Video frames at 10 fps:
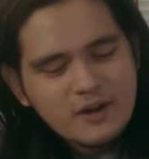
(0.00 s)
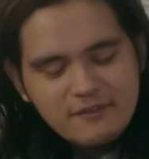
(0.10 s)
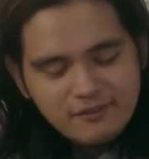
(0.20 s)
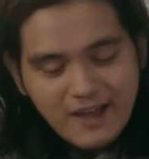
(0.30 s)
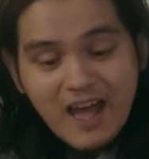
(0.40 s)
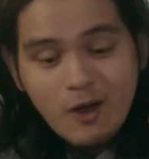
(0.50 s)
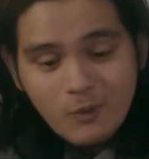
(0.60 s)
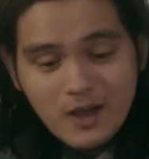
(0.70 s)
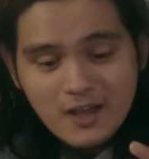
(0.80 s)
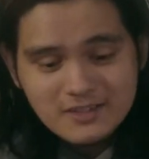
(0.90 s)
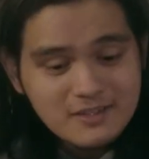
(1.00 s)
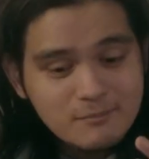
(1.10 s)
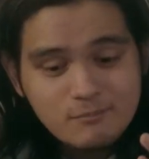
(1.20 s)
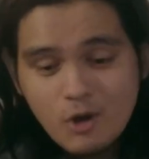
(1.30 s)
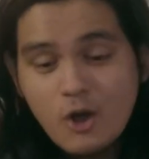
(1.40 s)
if I
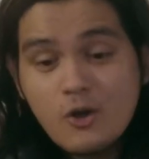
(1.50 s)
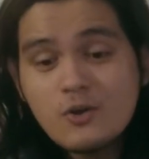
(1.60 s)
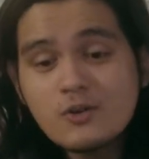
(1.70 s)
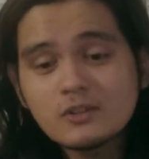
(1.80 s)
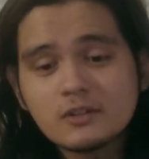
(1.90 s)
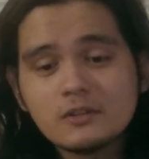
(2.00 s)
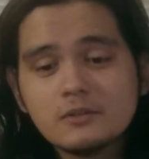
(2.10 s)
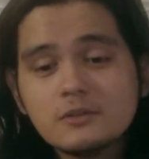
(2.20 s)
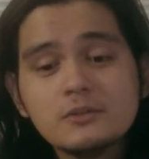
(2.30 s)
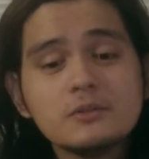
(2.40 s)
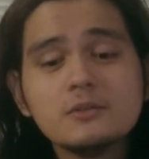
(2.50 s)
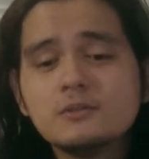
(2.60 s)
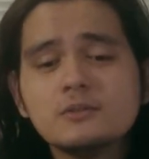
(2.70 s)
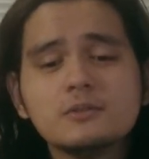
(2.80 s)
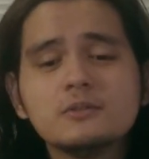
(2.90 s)
wasn't broke?
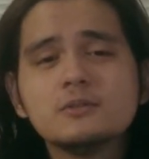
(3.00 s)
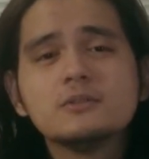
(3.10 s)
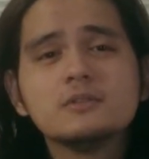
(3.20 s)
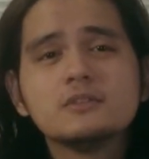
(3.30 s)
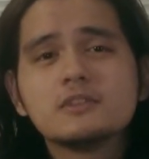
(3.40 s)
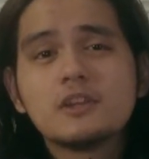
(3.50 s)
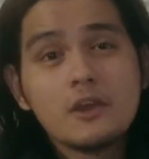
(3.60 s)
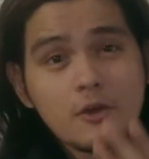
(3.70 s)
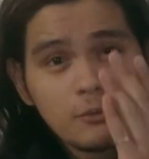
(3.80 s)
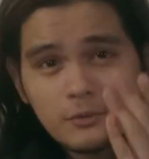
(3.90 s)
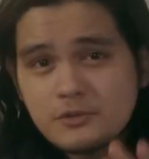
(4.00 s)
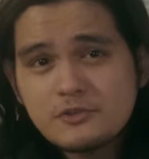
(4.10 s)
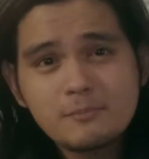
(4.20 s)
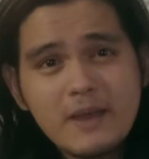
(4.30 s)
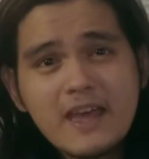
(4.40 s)
Ooh, would you
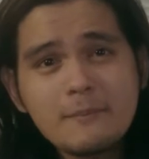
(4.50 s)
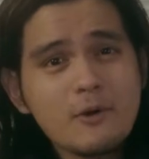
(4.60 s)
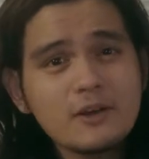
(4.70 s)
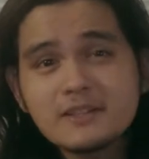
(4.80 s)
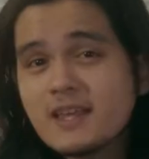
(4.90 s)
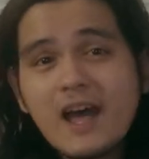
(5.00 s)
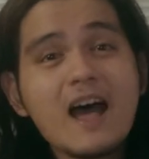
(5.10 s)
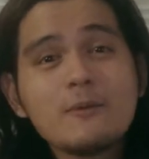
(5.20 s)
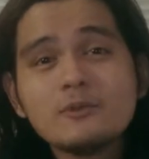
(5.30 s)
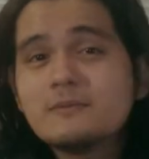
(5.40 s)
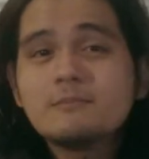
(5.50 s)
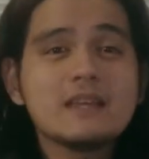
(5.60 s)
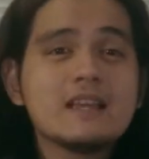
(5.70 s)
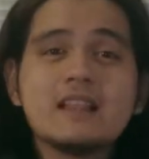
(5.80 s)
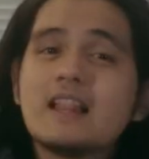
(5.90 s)
spend more time with
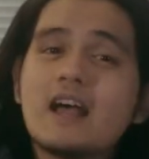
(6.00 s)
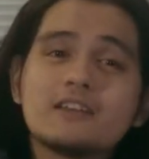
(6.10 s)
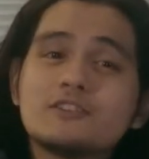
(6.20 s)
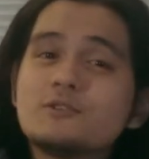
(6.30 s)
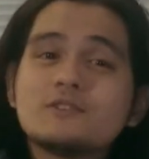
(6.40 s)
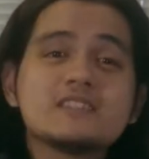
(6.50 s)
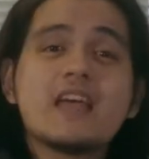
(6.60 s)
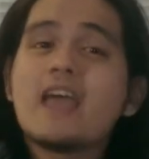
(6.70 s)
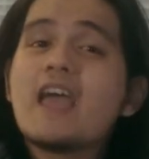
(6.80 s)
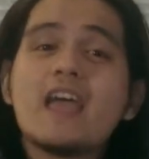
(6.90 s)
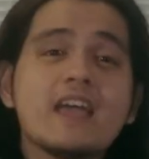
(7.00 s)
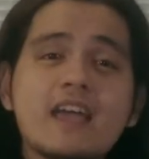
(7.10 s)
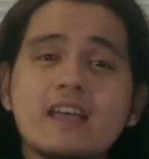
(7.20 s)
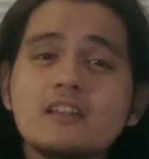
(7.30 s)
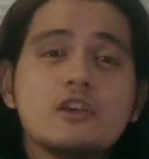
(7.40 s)
me like you
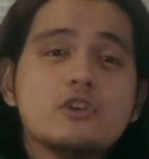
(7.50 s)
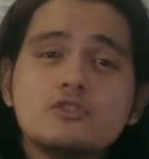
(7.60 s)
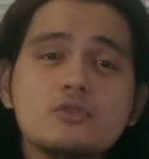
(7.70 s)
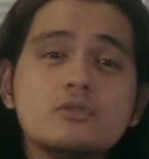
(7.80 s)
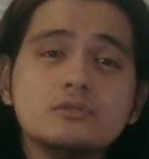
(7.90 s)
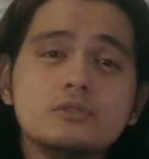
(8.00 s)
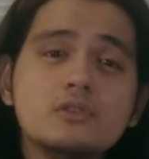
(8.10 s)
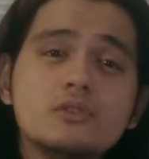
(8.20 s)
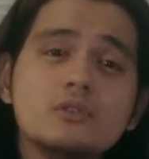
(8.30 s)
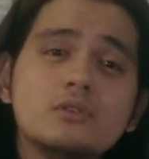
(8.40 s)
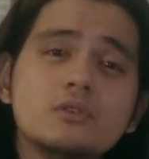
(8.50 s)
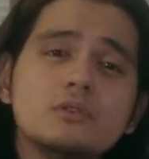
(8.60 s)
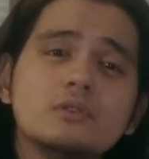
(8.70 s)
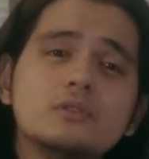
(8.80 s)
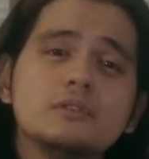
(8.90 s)
said you
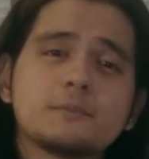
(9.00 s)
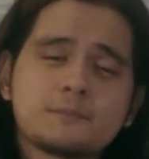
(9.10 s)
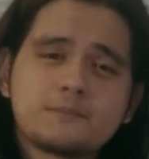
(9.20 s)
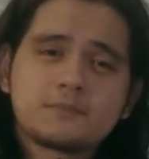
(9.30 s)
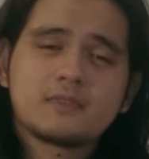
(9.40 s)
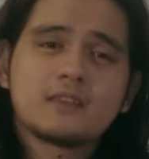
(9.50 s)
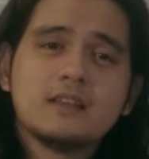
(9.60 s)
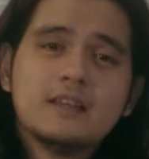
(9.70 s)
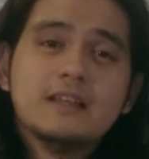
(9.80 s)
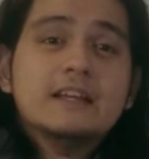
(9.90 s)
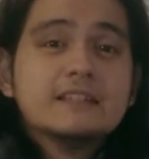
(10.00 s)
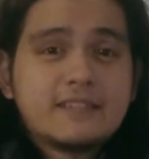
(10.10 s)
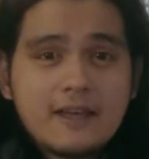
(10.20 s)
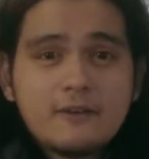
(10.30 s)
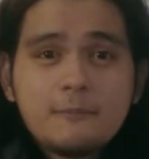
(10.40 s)
do?
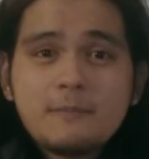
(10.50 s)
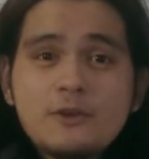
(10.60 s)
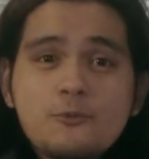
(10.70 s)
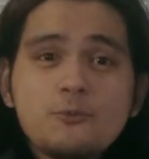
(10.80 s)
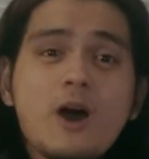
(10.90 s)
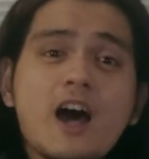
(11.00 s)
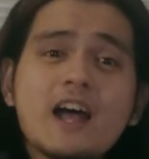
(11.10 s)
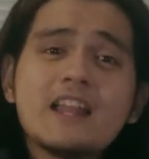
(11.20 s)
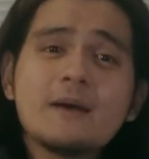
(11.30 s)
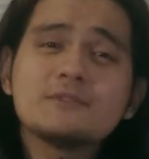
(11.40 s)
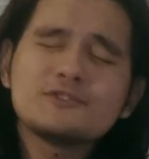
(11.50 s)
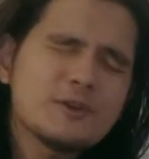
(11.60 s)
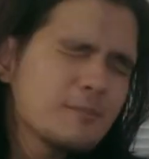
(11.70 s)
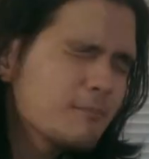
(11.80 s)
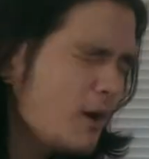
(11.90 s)
Tell me what I'm
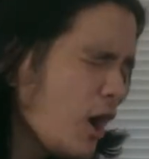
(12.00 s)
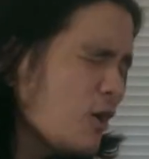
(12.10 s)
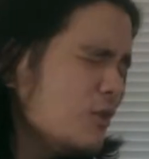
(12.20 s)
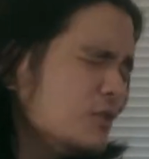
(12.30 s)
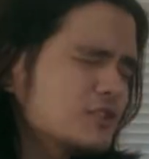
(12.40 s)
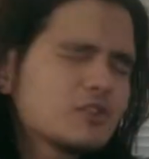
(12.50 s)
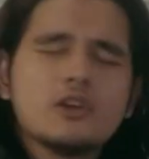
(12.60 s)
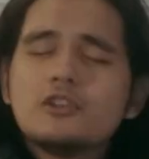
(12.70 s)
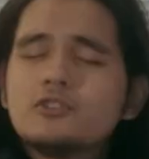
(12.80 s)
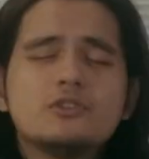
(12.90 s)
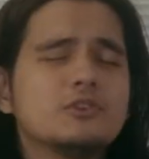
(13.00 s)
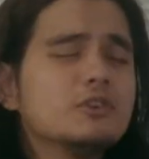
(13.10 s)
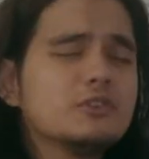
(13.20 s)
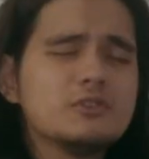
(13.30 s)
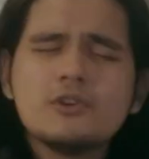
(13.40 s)
supposed to
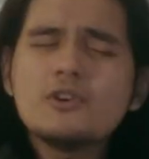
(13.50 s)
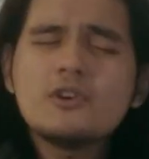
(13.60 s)
do.